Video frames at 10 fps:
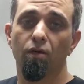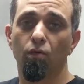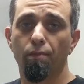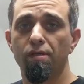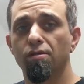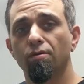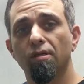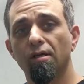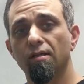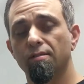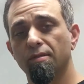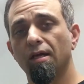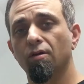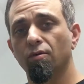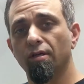we'll be doing uh, some
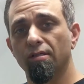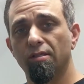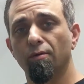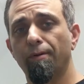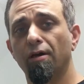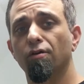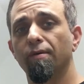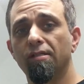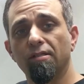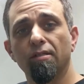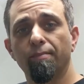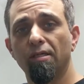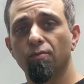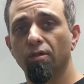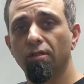dyno work and see what power it makes on the
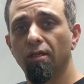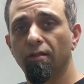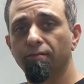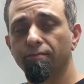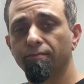base one kit.